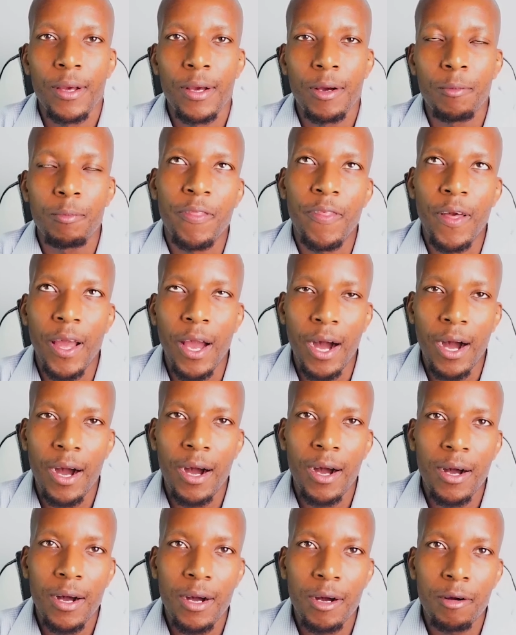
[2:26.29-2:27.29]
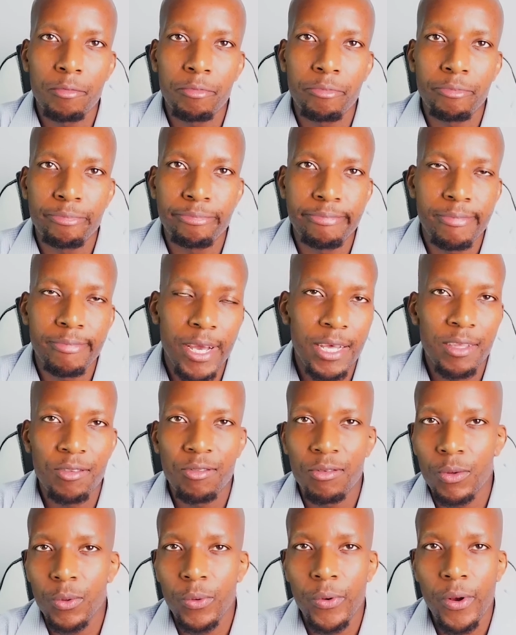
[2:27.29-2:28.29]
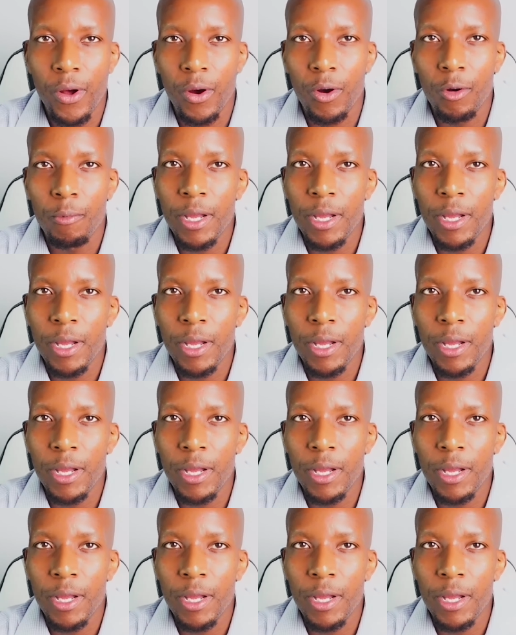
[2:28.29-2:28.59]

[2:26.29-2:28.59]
But there are, as you know,